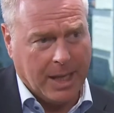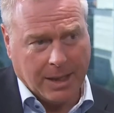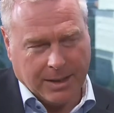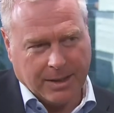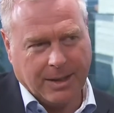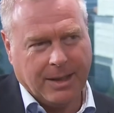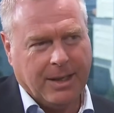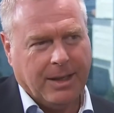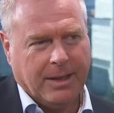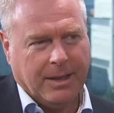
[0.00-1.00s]
And the
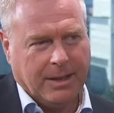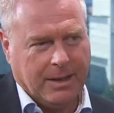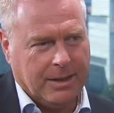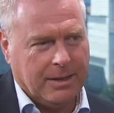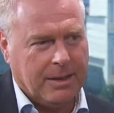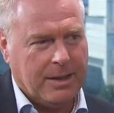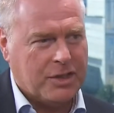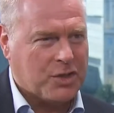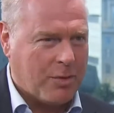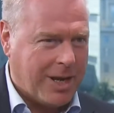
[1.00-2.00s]

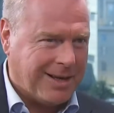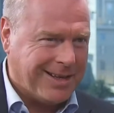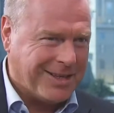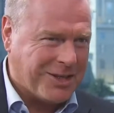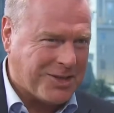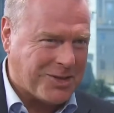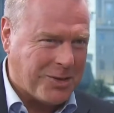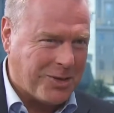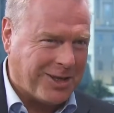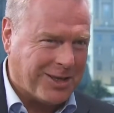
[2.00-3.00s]
Israeli
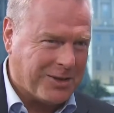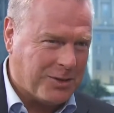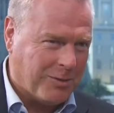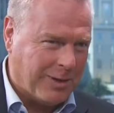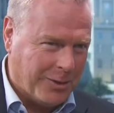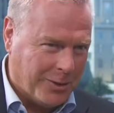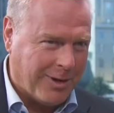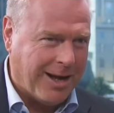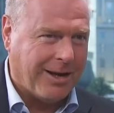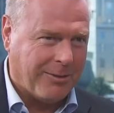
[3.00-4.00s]
historian Yuval
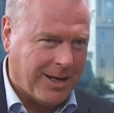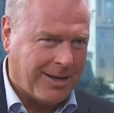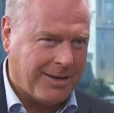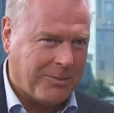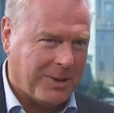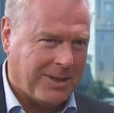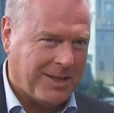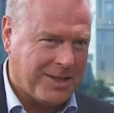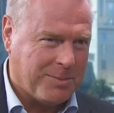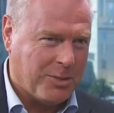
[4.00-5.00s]
Noah Harari with
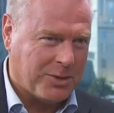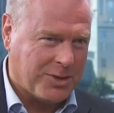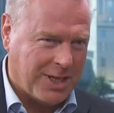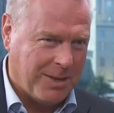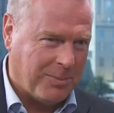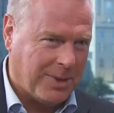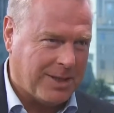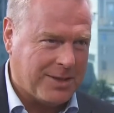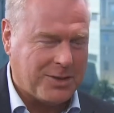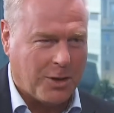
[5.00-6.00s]
his book
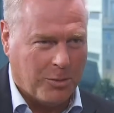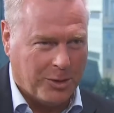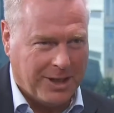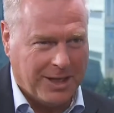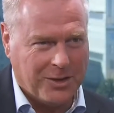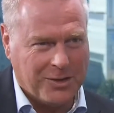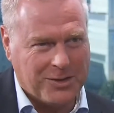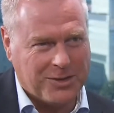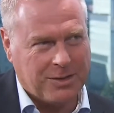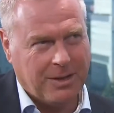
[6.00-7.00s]
Sapiens, Homo
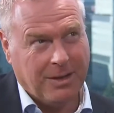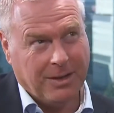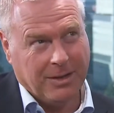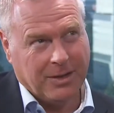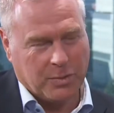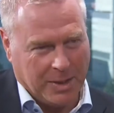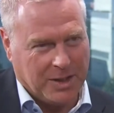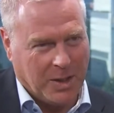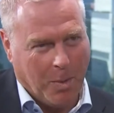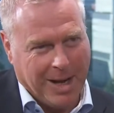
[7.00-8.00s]
Deus,
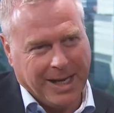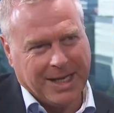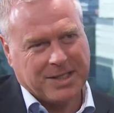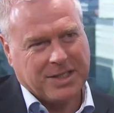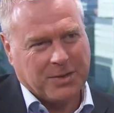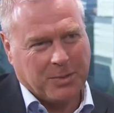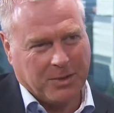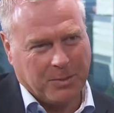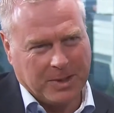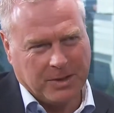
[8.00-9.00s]
21 Lessons for
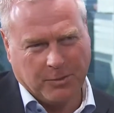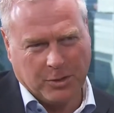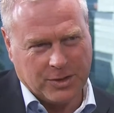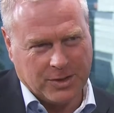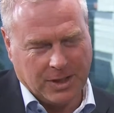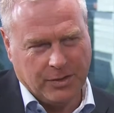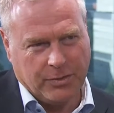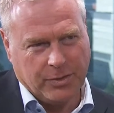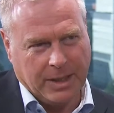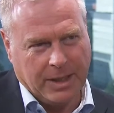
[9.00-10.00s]
the 21st
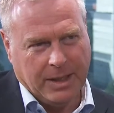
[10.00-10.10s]
Century.